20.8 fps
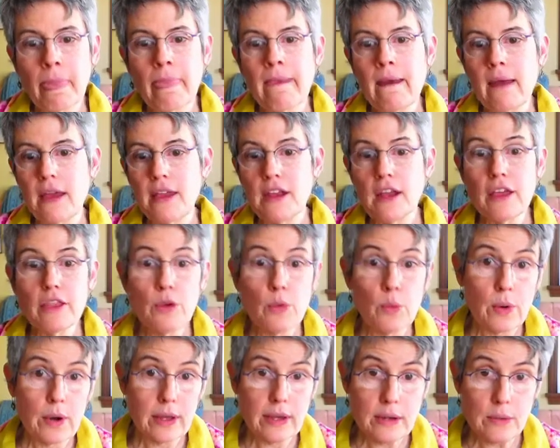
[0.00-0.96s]
Another
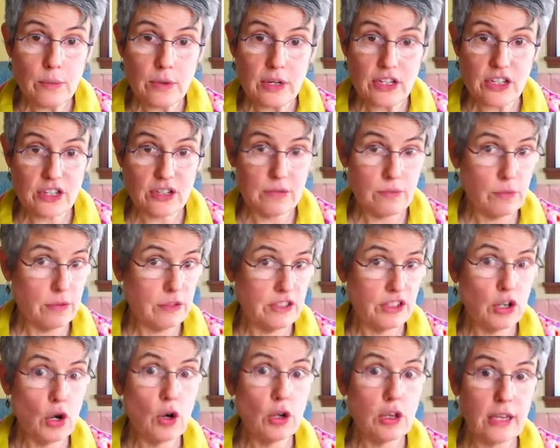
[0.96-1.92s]
one, which was
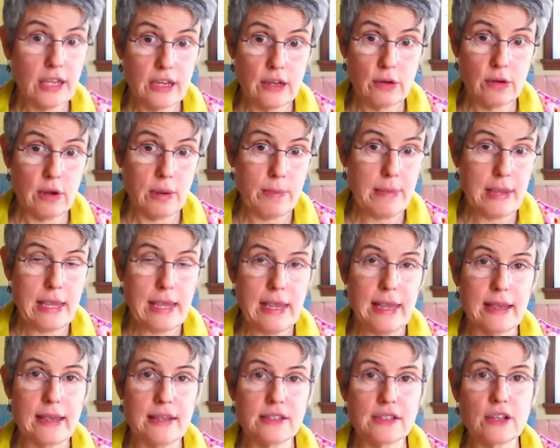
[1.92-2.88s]
totally new to me,
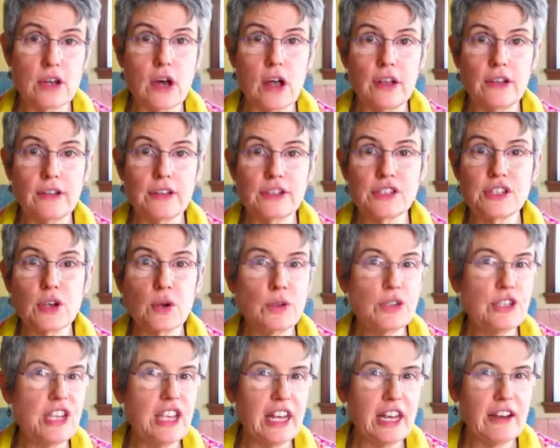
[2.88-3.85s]
is called
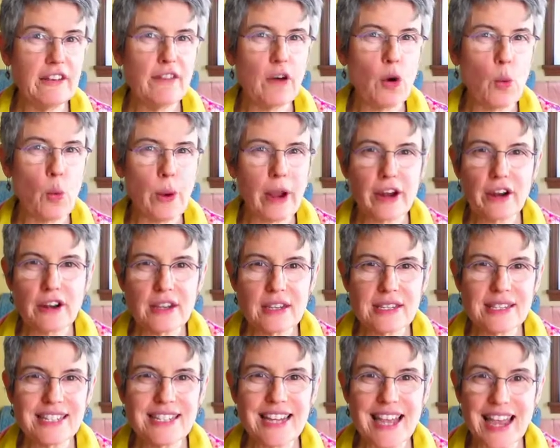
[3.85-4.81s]
Associative
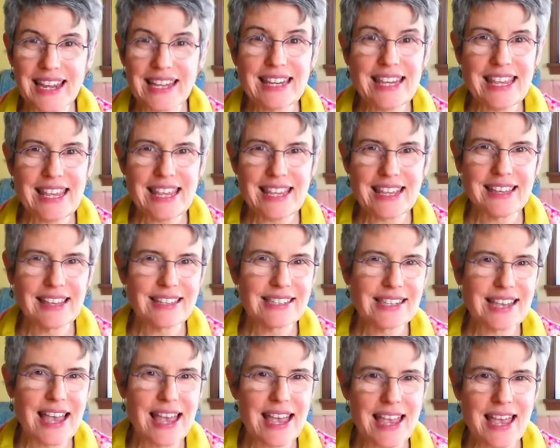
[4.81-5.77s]
Awareness Technique. It's
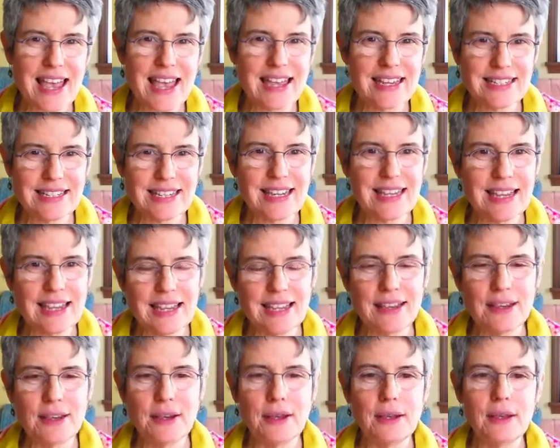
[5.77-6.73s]
AAT.
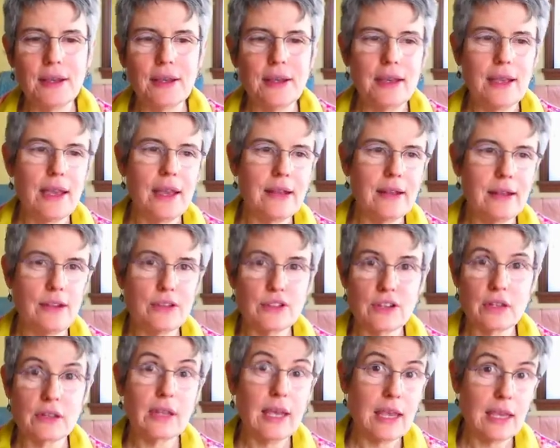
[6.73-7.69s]
And there's a
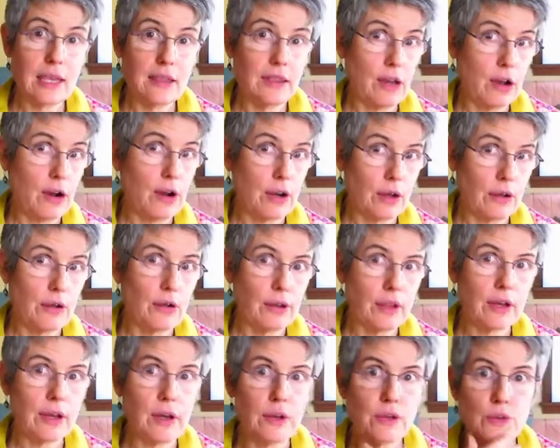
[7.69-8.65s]
link in the article
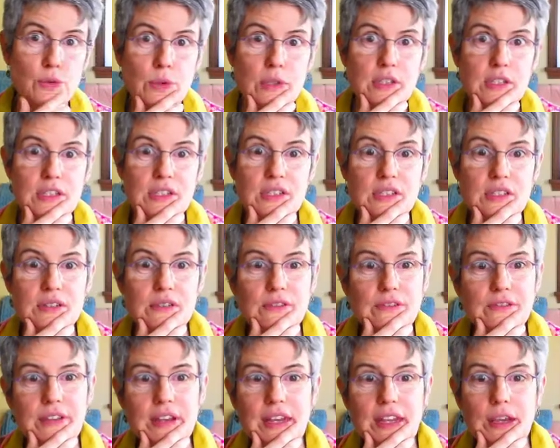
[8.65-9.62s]
that goes with this
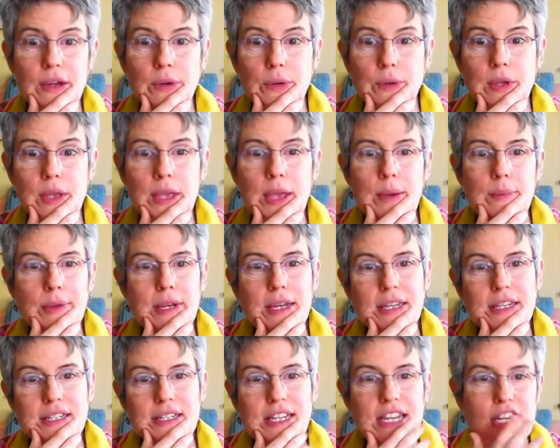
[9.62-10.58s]
video. But
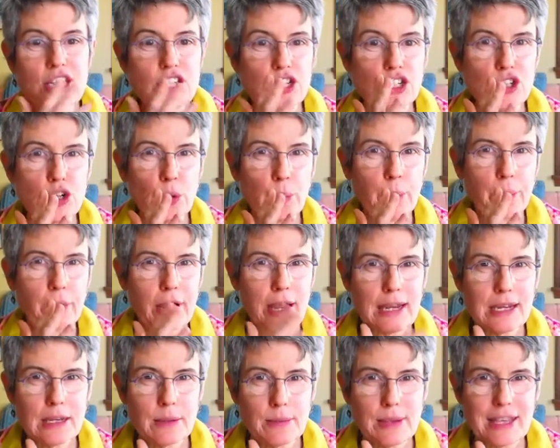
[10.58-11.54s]
it teaches your
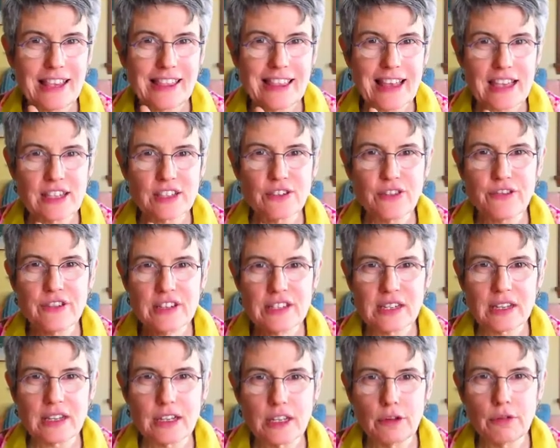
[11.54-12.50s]
brain to be less
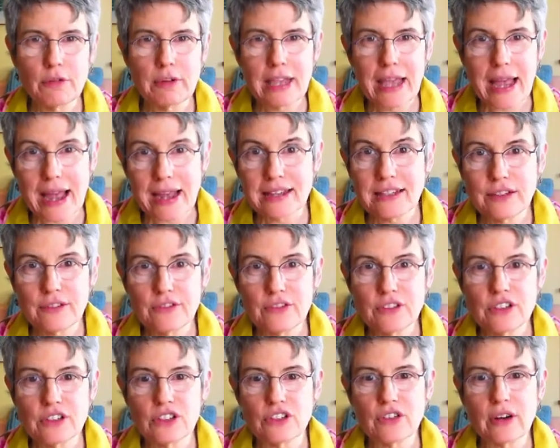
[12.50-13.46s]
physically reactive
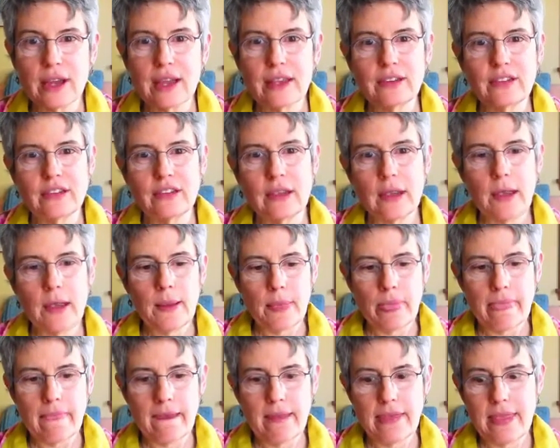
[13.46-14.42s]
to stress.
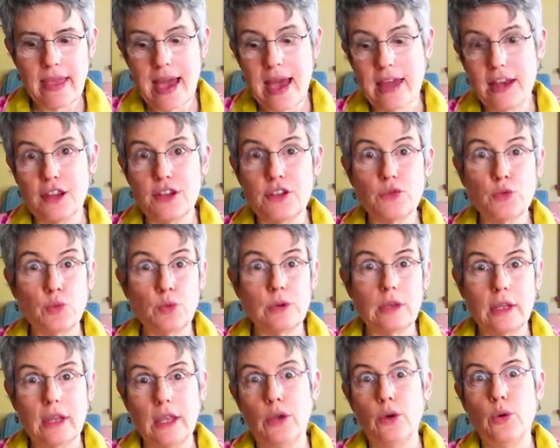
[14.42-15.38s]
And that is
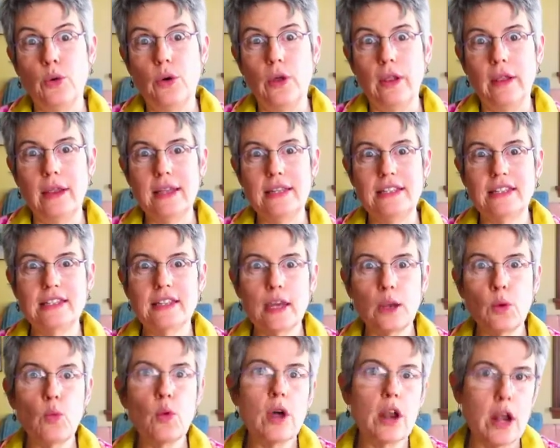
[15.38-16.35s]
really cool. It's
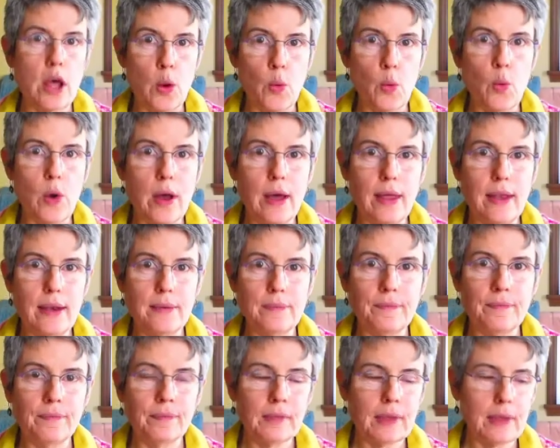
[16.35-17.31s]
done one-on-one.
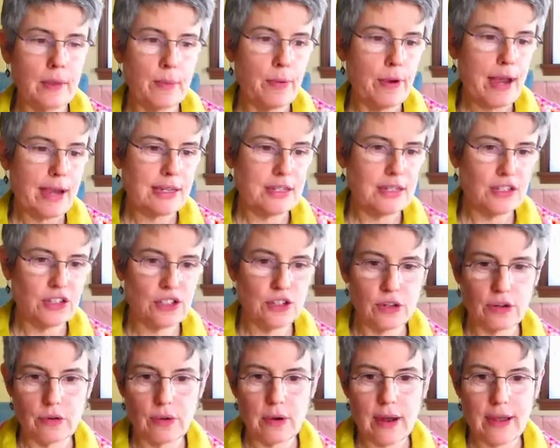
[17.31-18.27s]
The
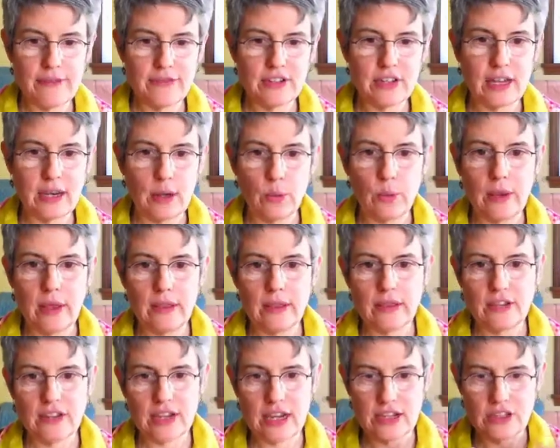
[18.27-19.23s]
practitioner who I've done it with,
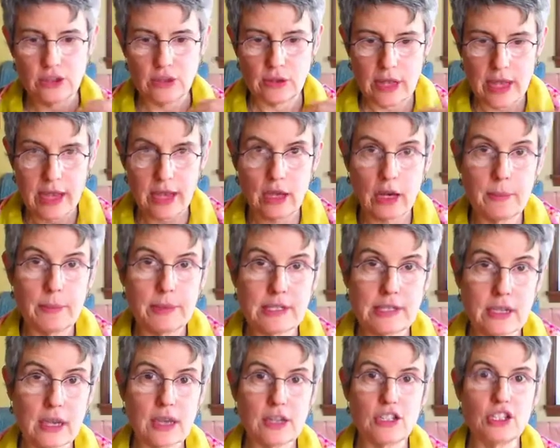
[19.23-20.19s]
she has you lie on a
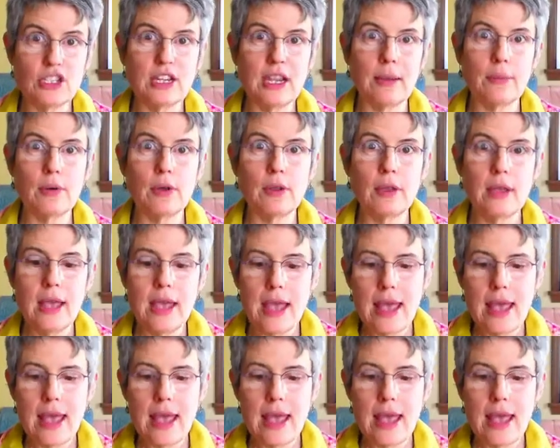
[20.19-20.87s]
massage table.